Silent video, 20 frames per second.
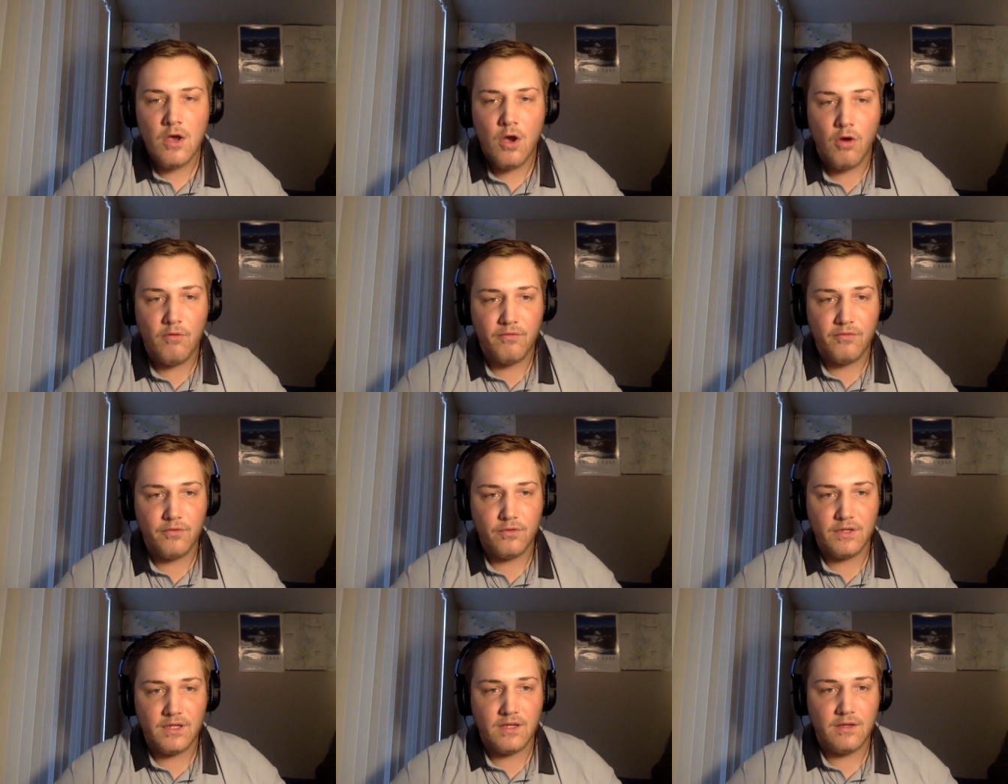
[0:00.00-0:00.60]

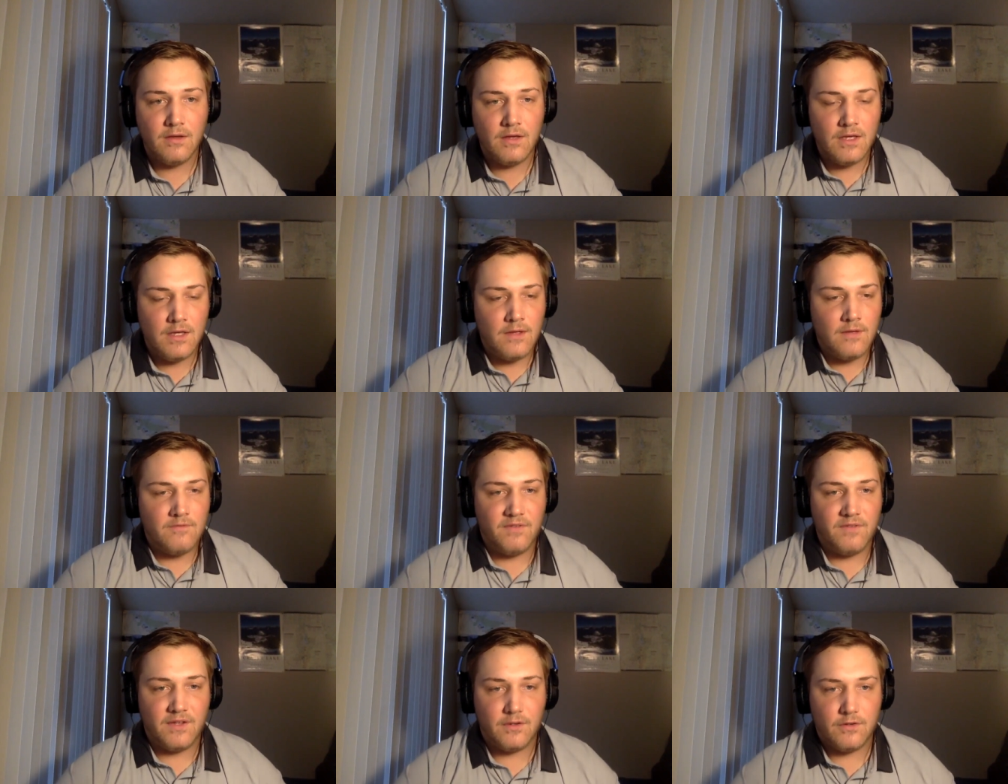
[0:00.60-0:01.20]
hopefully,
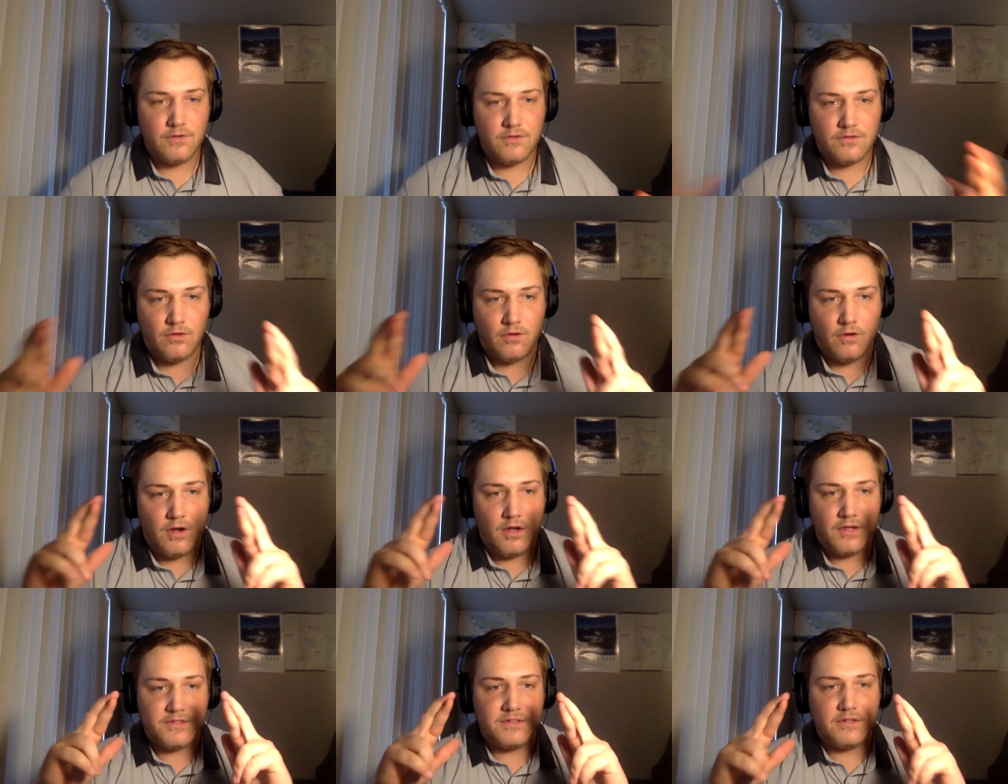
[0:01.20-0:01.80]
fingers
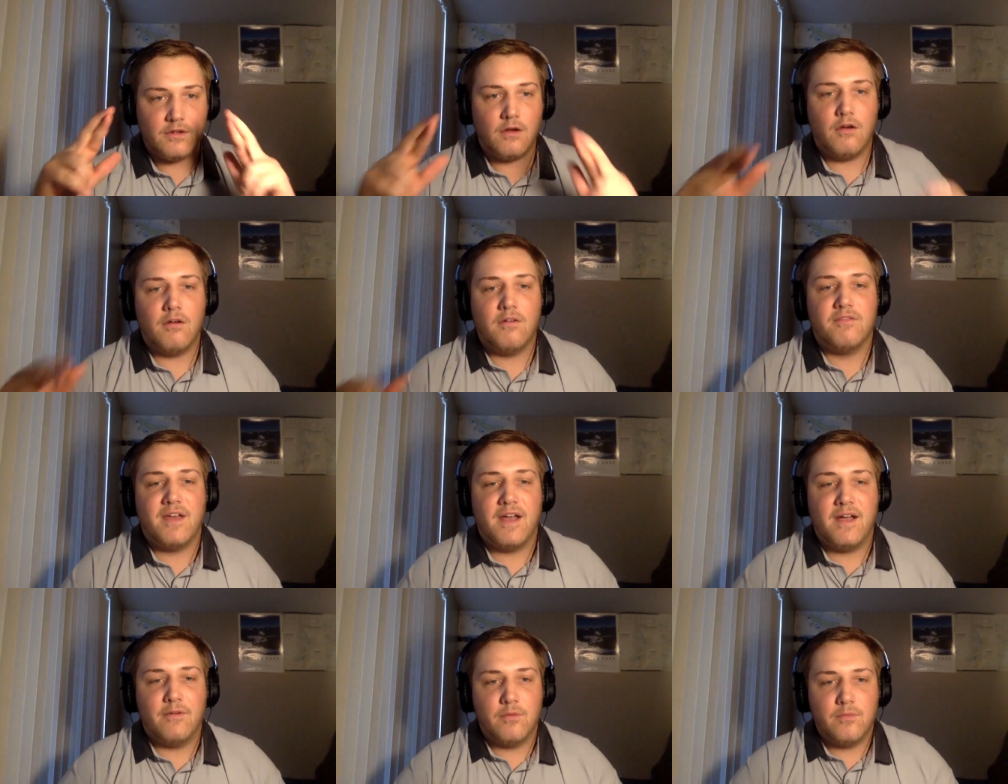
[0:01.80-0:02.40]
crossed, all of
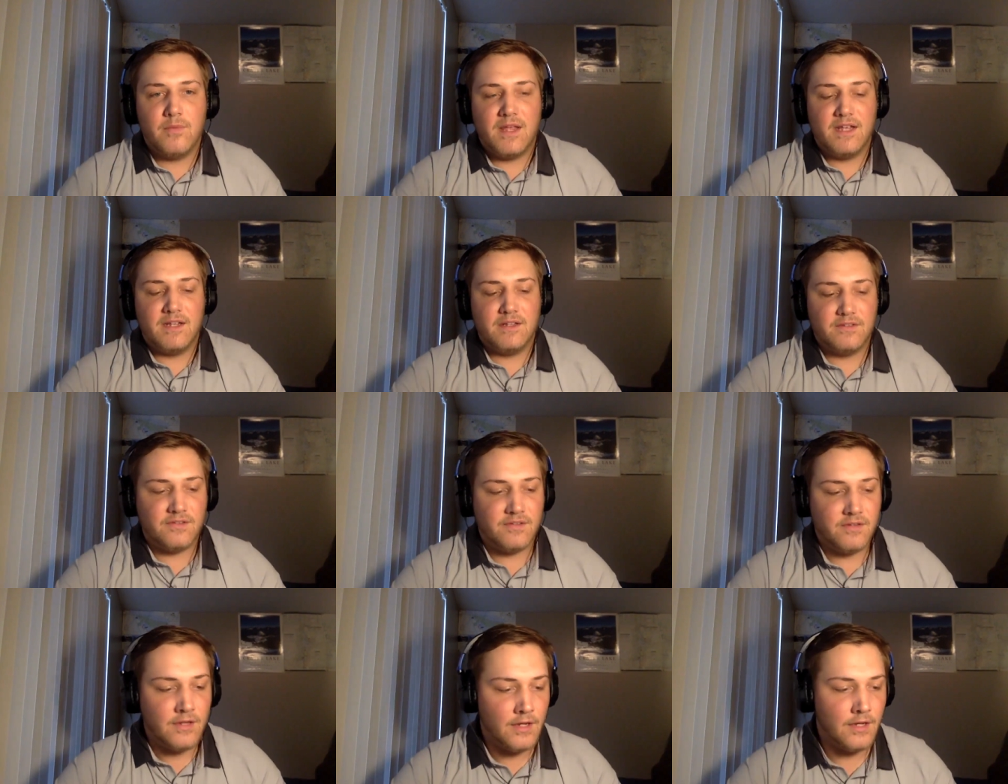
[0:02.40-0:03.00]
that
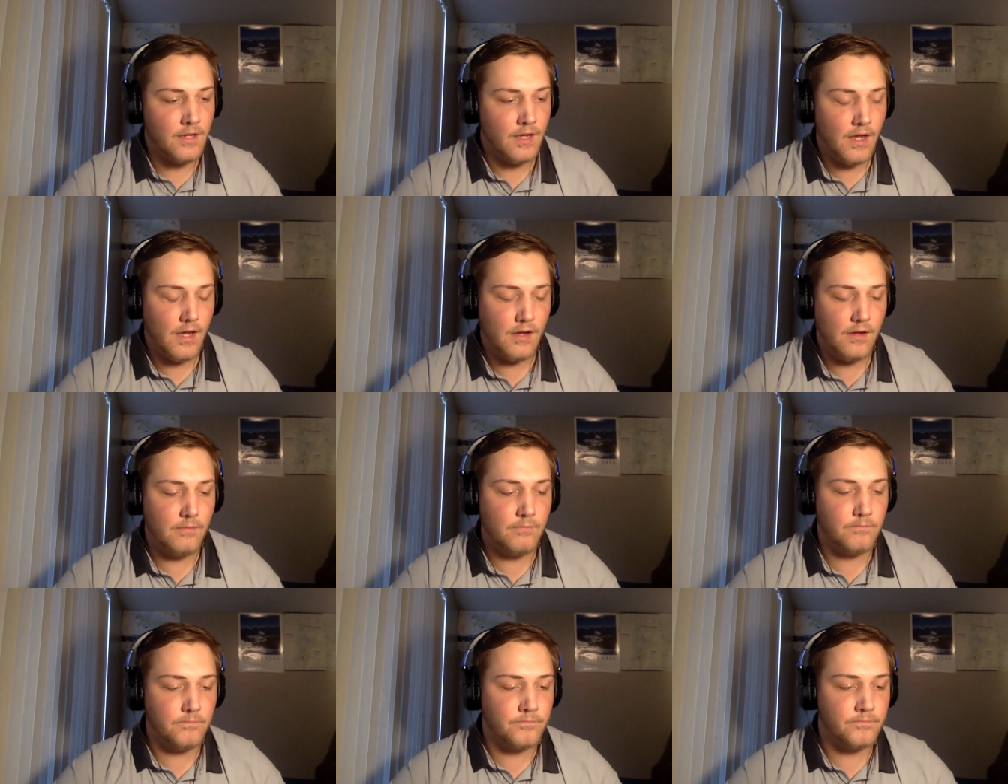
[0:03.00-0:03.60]
remains
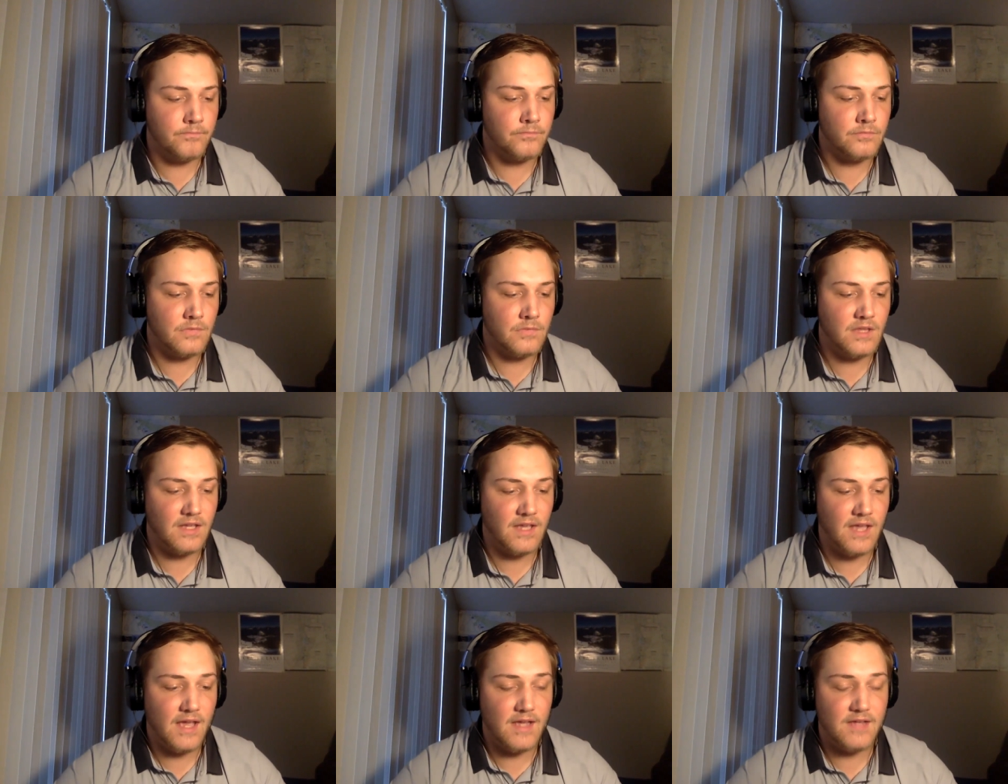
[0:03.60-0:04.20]

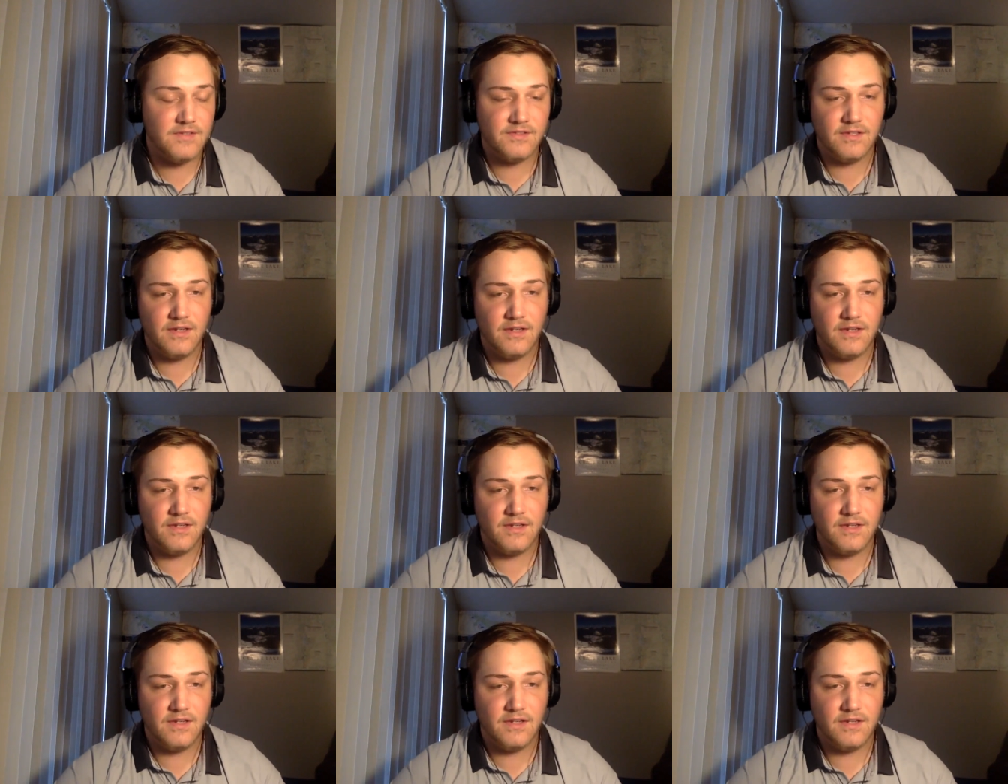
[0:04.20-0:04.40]
the case.